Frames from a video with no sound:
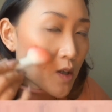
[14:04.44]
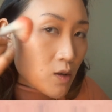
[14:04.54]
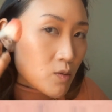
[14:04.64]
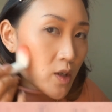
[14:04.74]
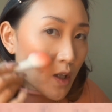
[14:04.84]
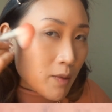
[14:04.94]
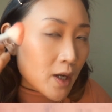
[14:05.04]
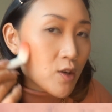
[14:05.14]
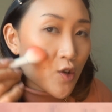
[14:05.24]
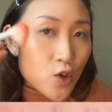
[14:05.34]
I'm just gonna make
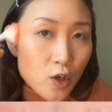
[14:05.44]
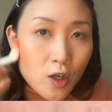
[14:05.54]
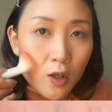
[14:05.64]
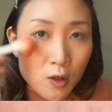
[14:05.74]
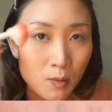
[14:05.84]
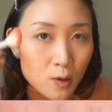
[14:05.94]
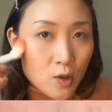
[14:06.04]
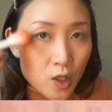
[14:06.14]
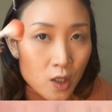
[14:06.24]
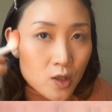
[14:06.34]
a circular
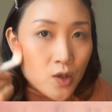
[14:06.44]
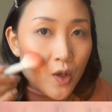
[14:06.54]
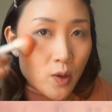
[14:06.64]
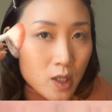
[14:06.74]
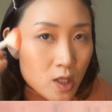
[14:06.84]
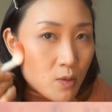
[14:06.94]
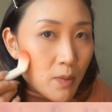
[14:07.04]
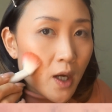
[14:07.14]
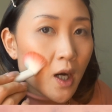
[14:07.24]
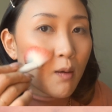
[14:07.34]
motion so it doesn't
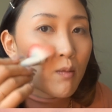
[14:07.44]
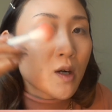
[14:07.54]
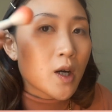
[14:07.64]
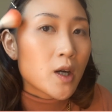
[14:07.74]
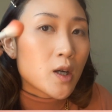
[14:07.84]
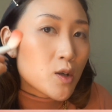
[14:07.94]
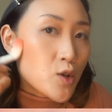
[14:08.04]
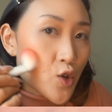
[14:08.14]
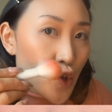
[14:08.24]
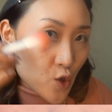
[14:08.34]
become
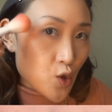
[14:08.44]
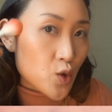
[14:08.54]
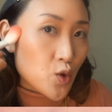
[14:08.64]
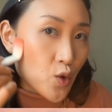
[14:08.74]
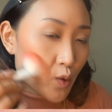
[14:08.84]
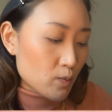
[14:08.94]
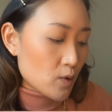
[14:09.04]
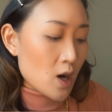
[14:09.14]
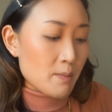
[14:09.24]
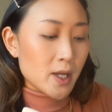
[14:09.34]
too
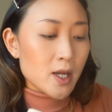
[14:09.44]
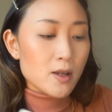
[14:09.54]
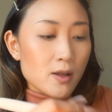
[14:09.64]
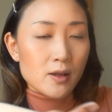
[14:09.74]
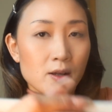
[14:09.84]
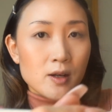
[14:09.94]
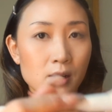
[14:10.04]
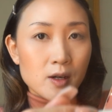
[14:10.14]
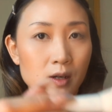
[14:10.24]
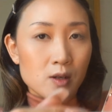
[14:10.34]
prominent.
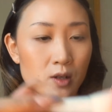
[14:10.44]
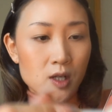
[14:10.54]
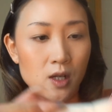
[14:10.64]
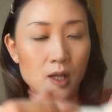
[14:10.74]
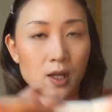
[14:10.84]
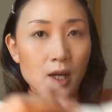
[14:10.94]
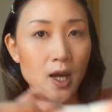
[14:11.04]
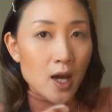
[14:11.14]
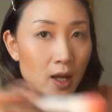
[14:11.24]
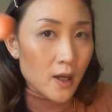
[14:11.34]
Take that
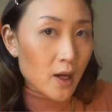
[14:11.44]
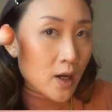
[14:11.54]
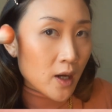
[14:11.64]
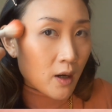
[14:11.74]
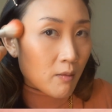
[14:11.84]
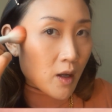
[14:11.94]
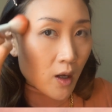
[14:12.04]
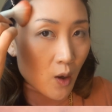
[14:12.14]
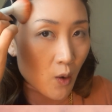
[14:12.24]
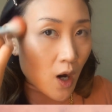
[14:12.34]
again. I'm gonna
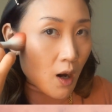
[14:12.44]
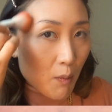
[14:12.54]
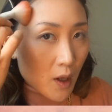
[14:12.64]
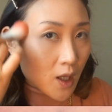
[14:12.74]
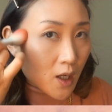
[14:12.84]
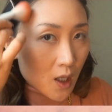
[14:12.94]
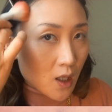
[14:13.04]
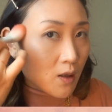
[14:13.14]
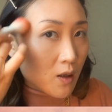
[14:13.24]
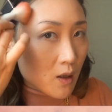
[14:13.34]
go up a little